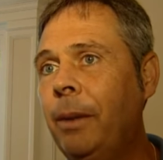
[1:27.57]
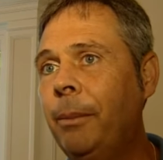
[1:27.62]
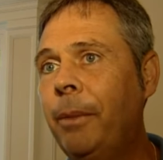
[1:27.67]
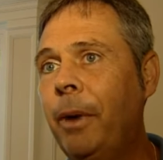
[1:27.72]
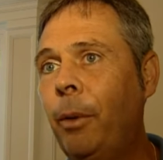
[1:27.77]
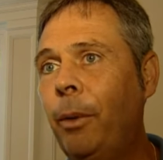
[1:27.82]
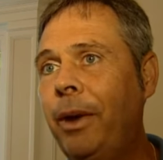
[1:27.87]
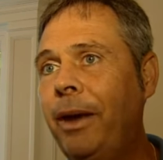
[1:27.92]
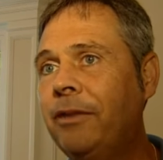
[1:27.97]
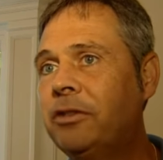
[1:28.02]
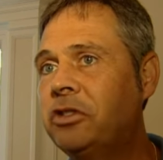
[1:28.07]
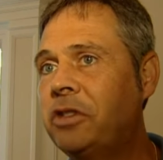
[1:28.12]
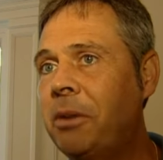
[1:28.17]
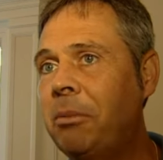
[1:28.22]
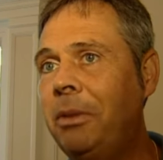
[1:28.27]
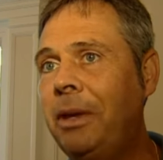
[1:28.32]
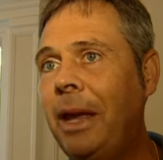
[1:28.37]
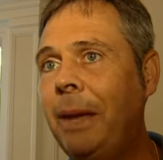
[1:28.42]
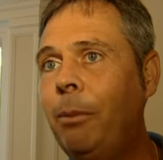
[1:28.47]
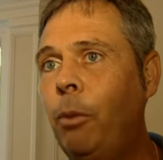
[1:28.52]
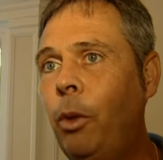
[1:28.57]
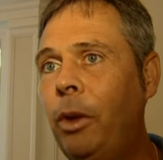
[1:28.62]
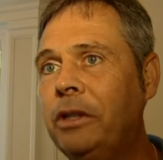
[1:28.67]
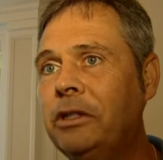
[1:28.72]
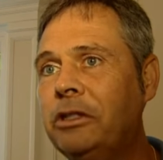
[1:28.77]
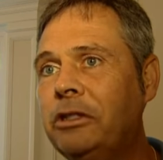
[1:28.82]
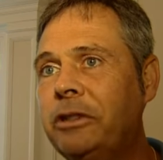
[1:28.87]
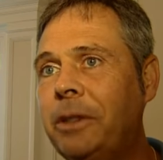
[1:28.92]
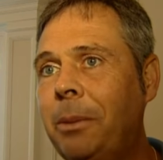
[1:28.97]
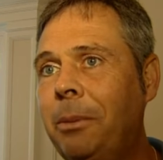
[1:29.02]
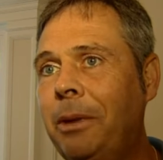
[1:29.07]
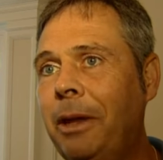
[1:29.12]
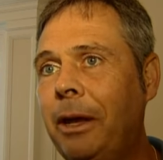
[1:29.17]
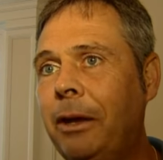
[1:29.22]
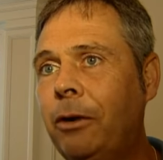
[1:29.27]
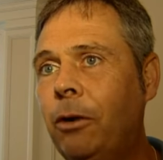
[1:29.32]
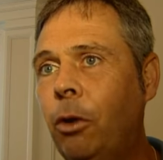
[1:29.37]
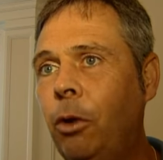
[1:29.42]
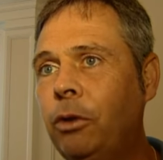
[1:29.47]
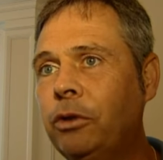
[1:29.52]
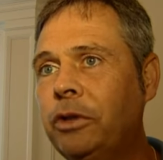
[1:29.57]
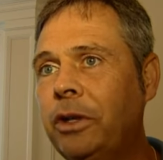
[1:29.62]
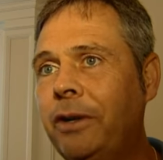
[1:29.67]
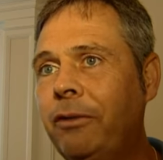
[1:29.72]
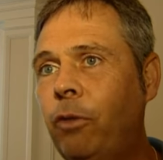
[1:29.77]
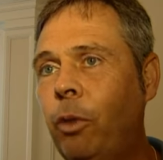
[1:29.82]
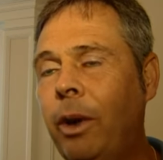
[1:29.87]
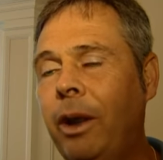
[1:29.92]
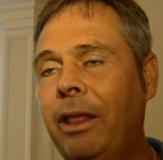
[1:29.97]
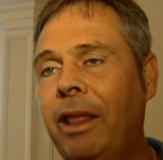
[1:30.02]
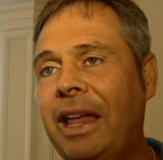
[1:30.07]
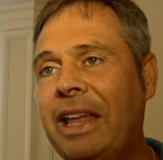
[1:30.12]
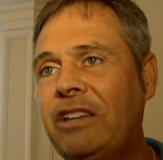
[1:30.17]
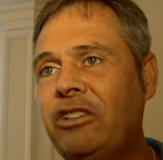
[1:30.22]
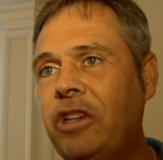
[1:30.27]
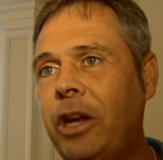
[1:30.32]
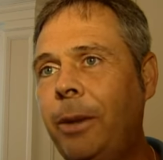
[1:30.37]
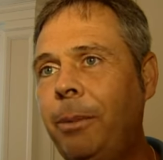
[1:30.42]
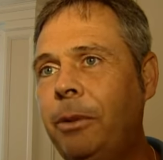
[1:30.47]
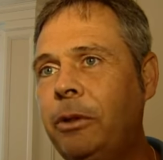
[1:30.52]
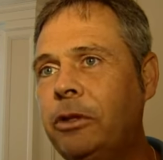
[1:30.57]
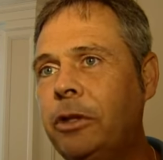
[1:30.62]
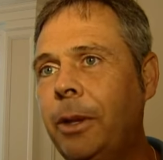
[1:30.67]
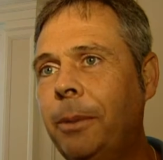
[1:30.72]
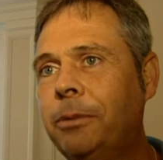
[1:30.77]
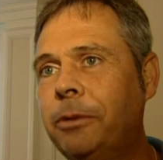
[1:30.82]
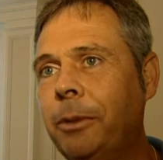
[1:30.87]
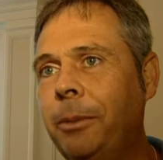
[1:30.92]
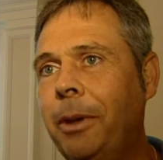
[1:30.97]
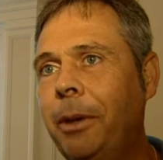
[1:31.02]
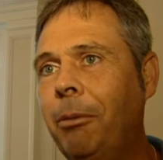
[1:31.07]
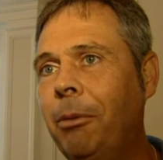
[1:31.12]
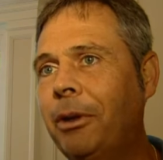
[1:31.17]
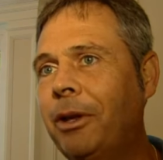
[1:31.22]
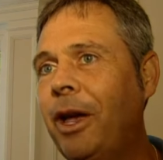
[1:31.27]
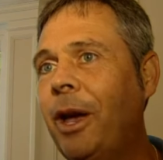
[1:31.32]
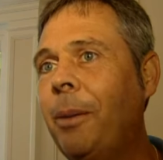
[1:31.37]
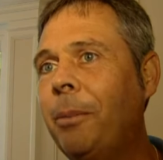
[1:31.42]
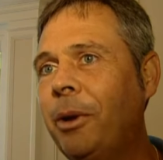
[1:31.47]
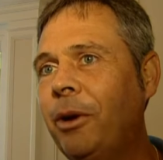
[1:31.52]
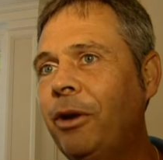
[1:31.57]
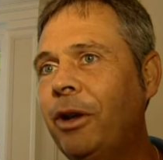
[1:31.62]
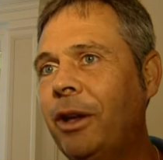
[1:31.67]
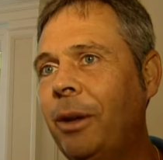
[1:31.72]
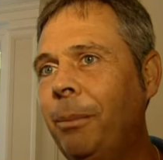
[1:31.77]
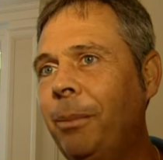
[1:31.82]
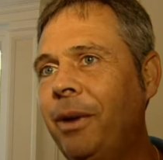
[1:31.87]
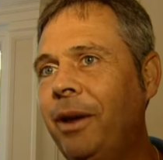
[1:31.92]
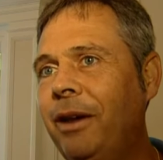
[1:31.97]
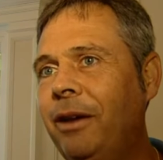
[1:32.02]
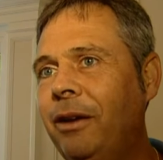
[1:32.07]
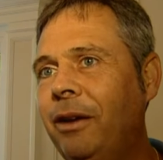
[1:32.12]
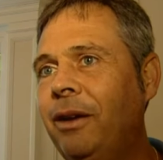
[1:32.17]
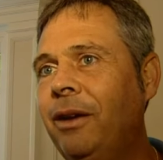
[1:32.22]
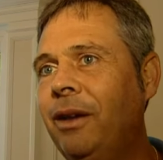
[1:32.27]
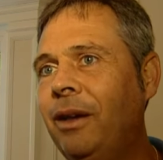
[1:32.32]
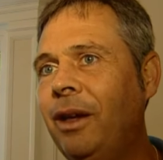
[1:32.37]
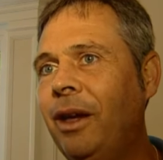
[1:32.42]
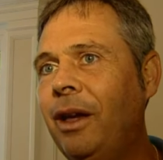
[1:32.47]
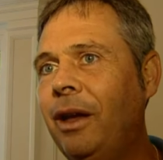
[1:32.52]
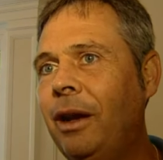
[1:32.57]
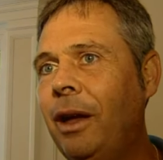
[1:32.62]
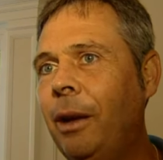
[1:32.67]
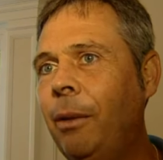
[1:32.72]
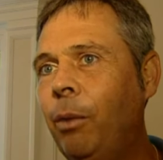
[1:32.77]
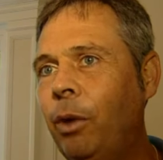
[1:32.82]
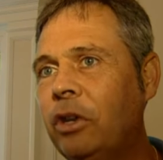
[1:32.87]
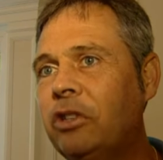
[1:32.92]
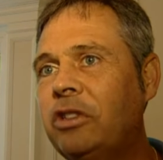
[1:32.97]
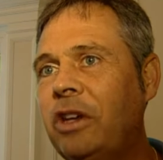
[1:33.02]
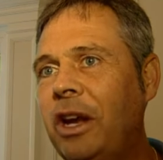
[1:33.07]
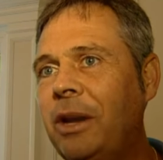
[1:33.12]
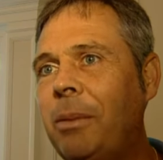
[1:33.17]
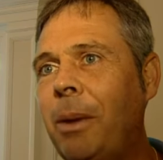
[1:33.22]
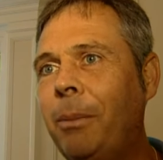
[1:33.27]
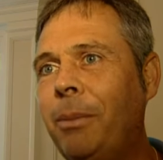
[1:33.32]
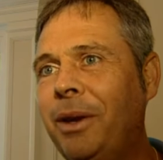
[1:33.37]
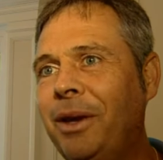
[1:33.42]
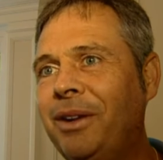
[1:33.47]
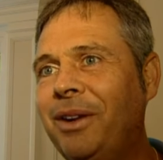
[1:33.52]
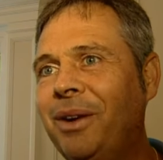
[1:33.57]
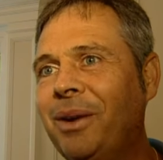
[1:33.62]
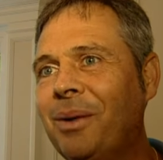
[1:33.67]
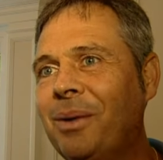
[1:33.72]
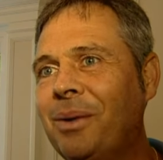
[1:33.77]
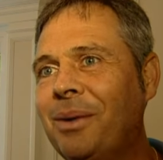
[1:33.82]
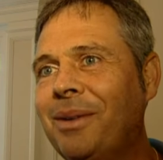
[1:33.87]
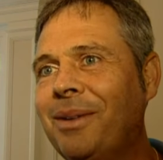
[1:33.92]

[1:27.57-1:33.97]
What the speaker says: But we have 78 boys and 78 girls that have won a lot of championships to be able to come here to compete. And we're excited about being here.